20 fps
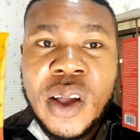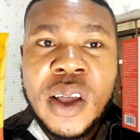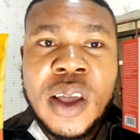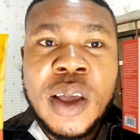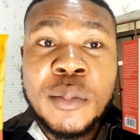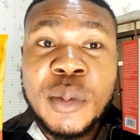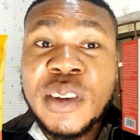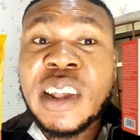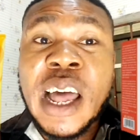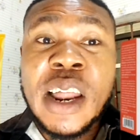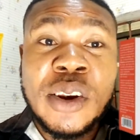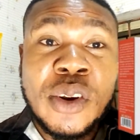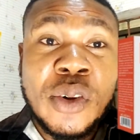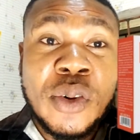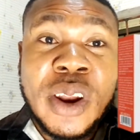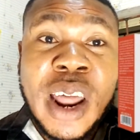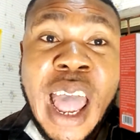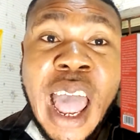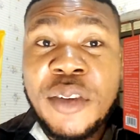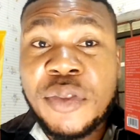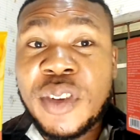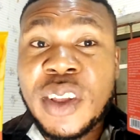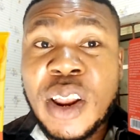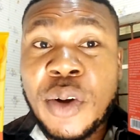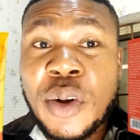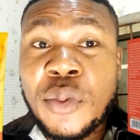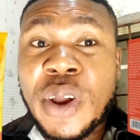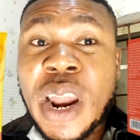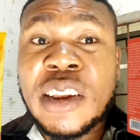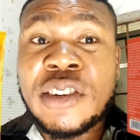Because I know that after
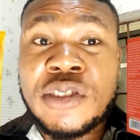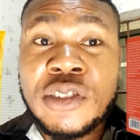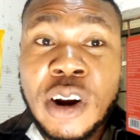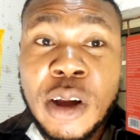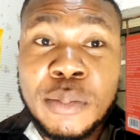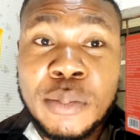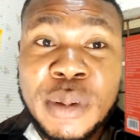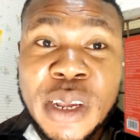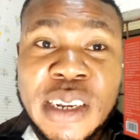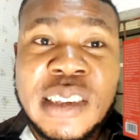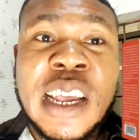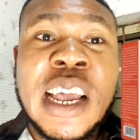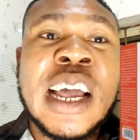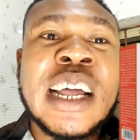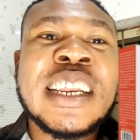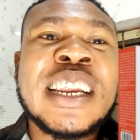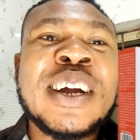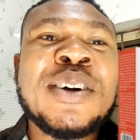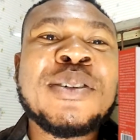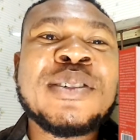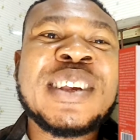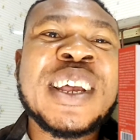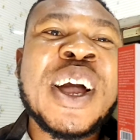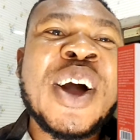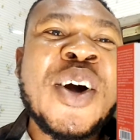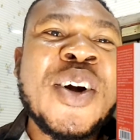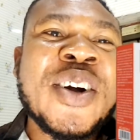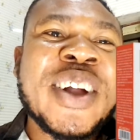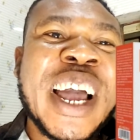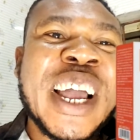that, when I drop this, they will say,
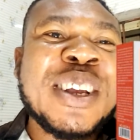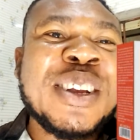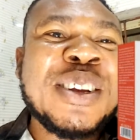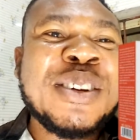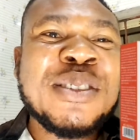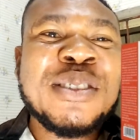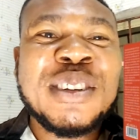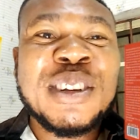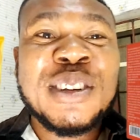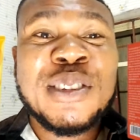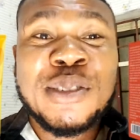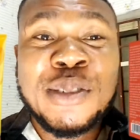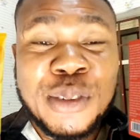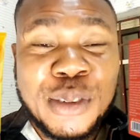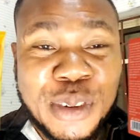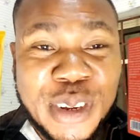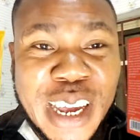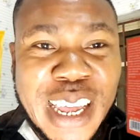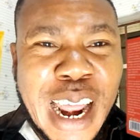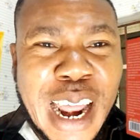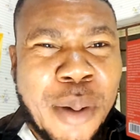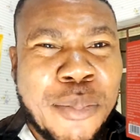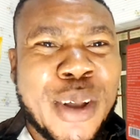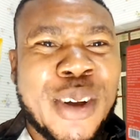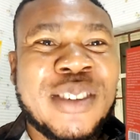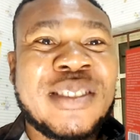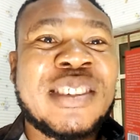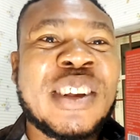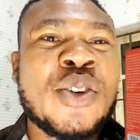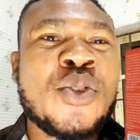oh, can you use the two together?
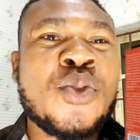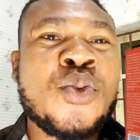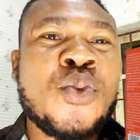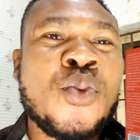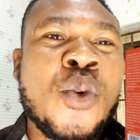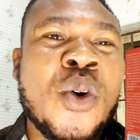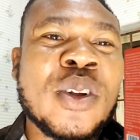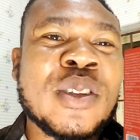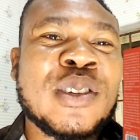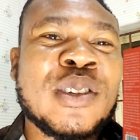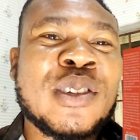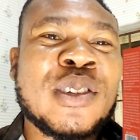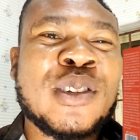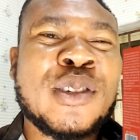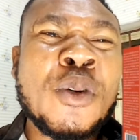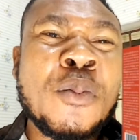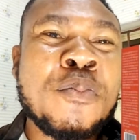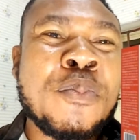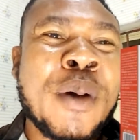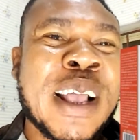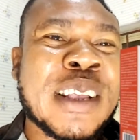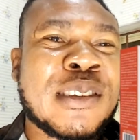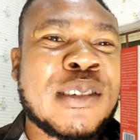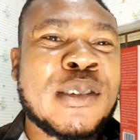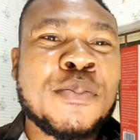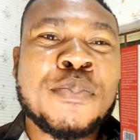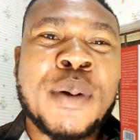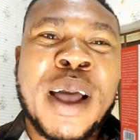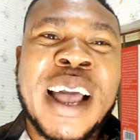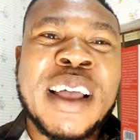Because they want super
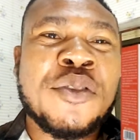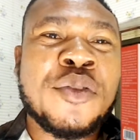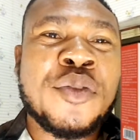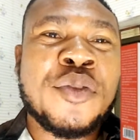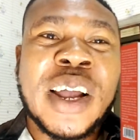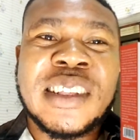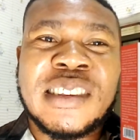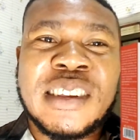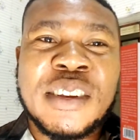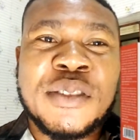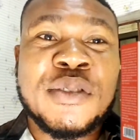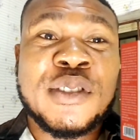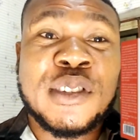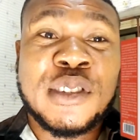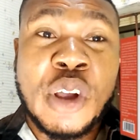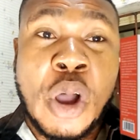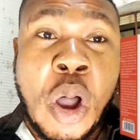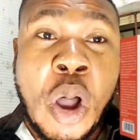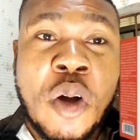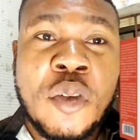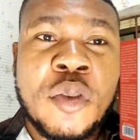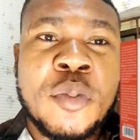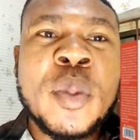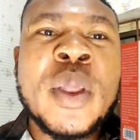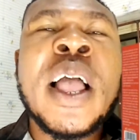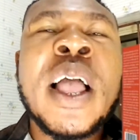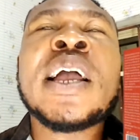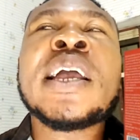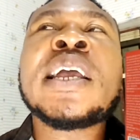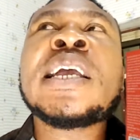effective
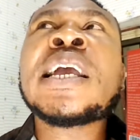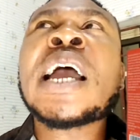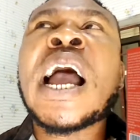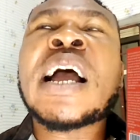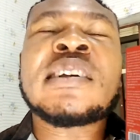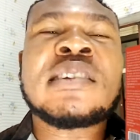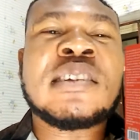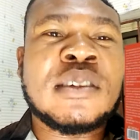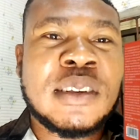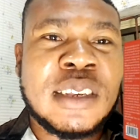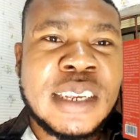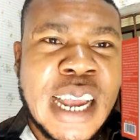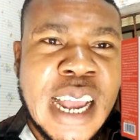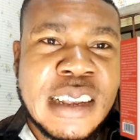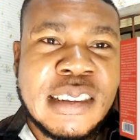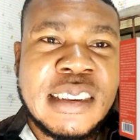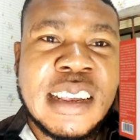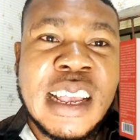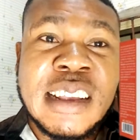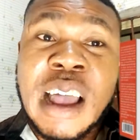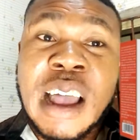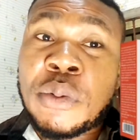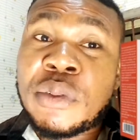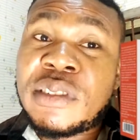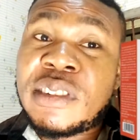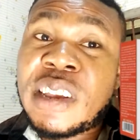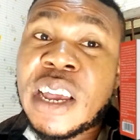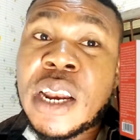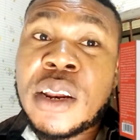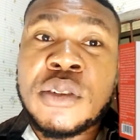stuff. Yes, I will
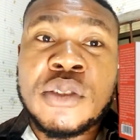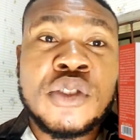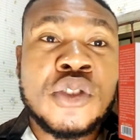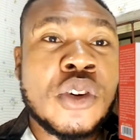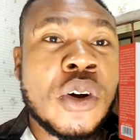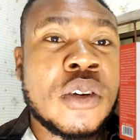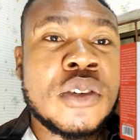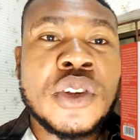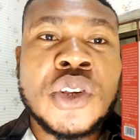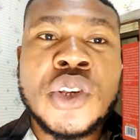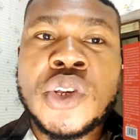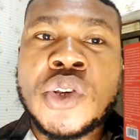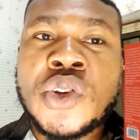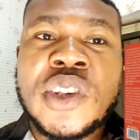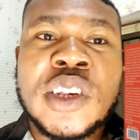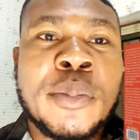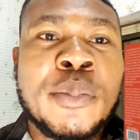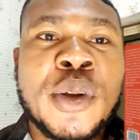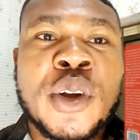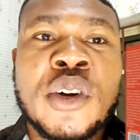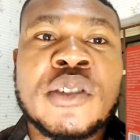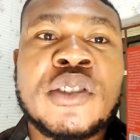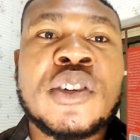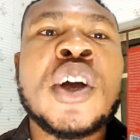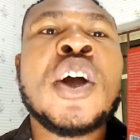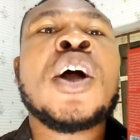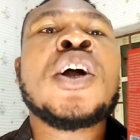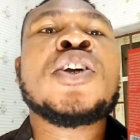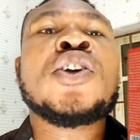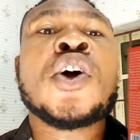tell you, don't use them
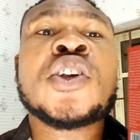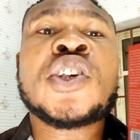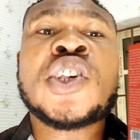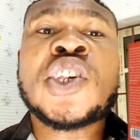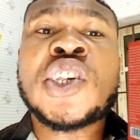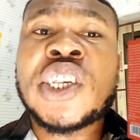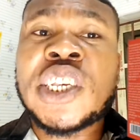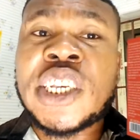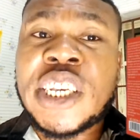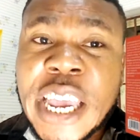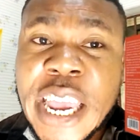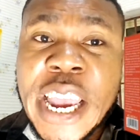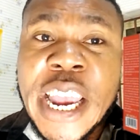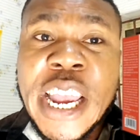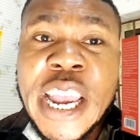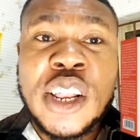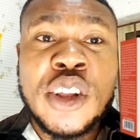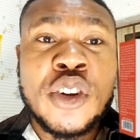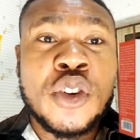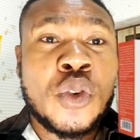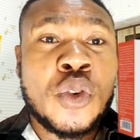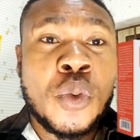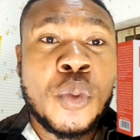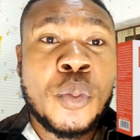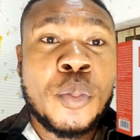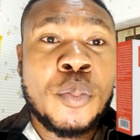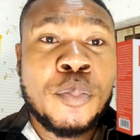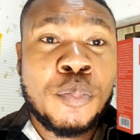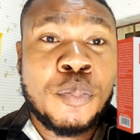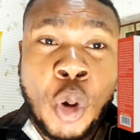because your skin
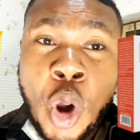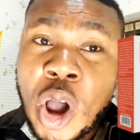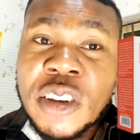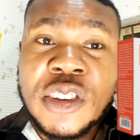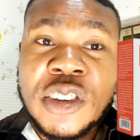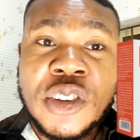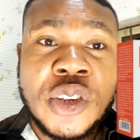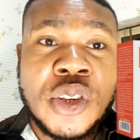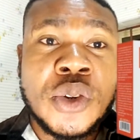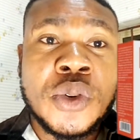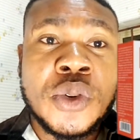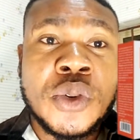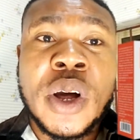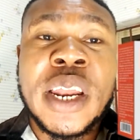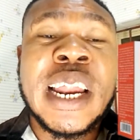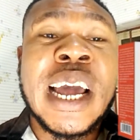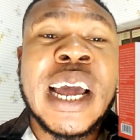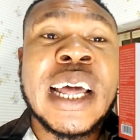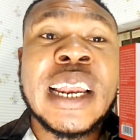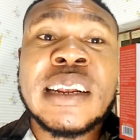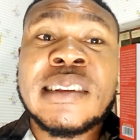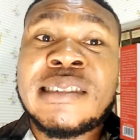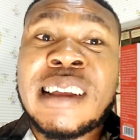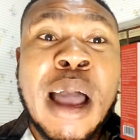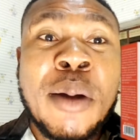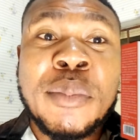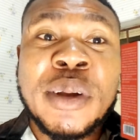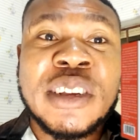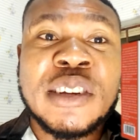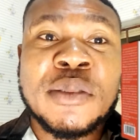could cause you another
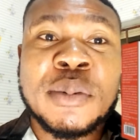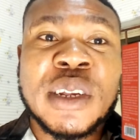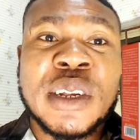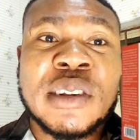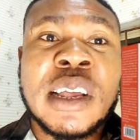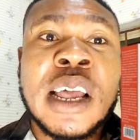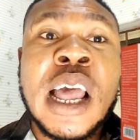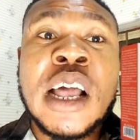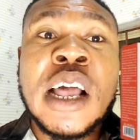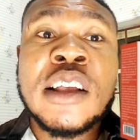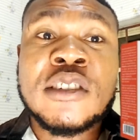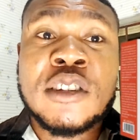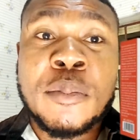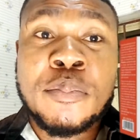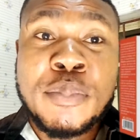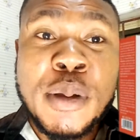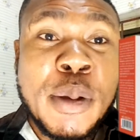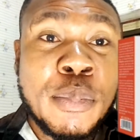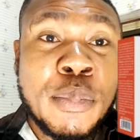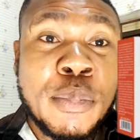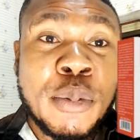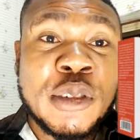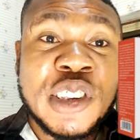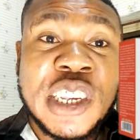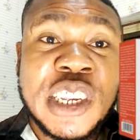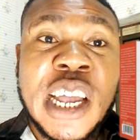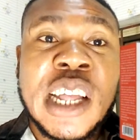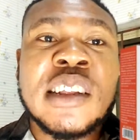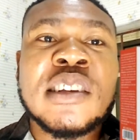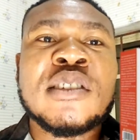damage, because some people's
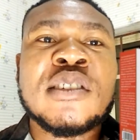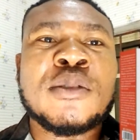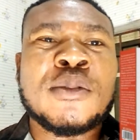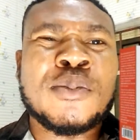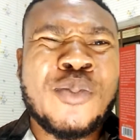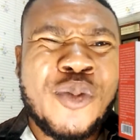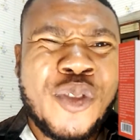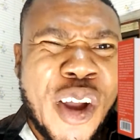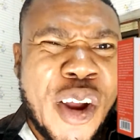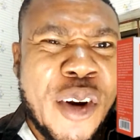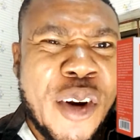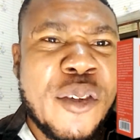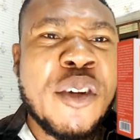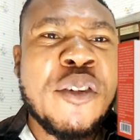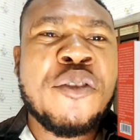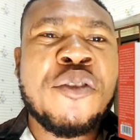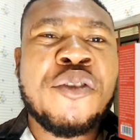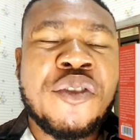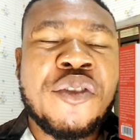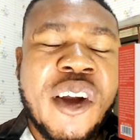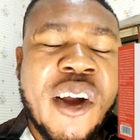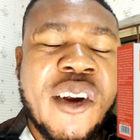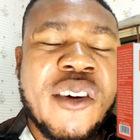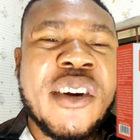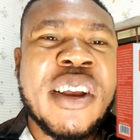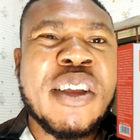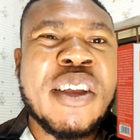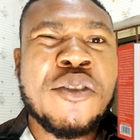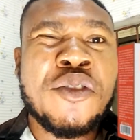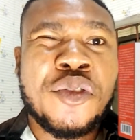skin is very
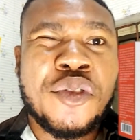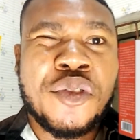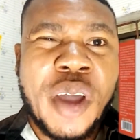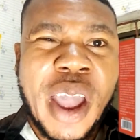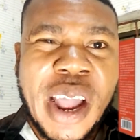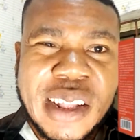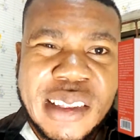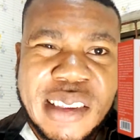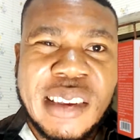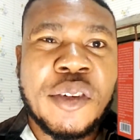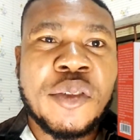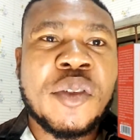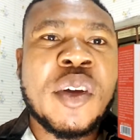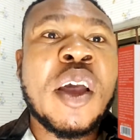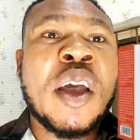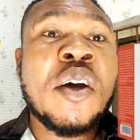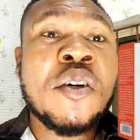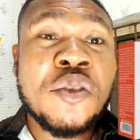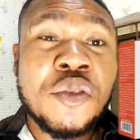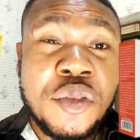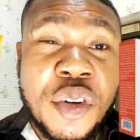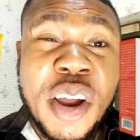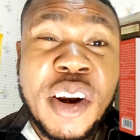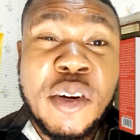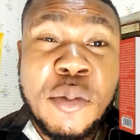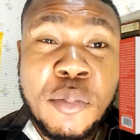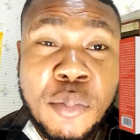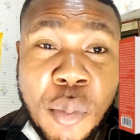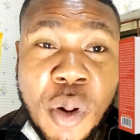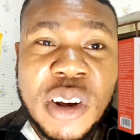effective.
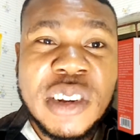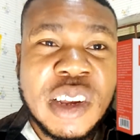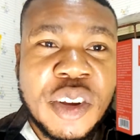Very much